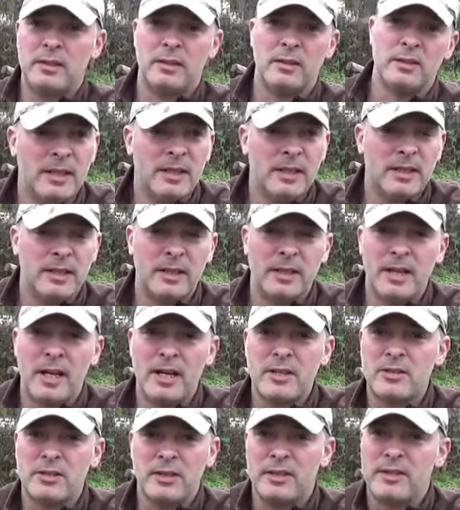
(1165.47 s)
I
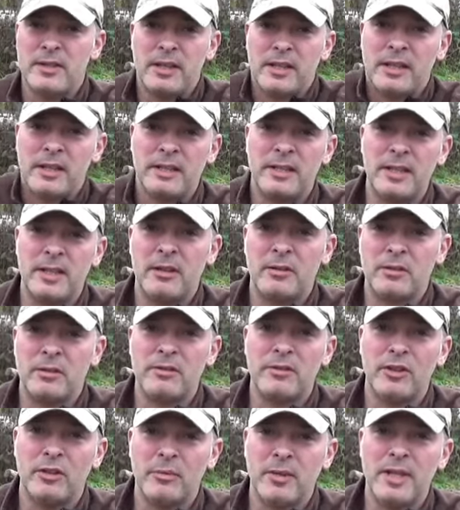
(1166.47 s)
actually didn't think I'd get out to
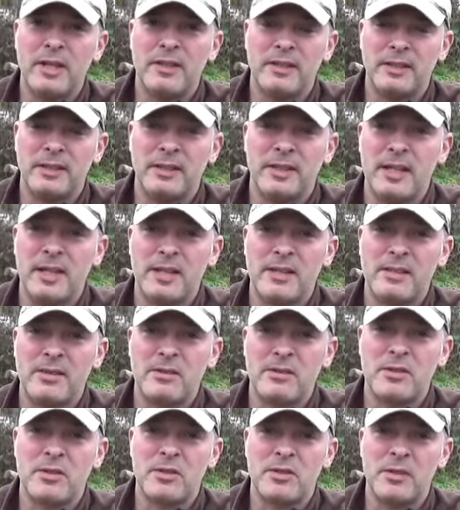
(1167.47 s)
film anything today because
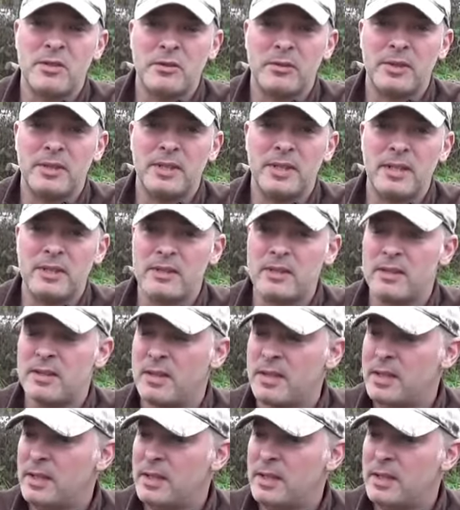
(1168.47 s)
it's just so intense.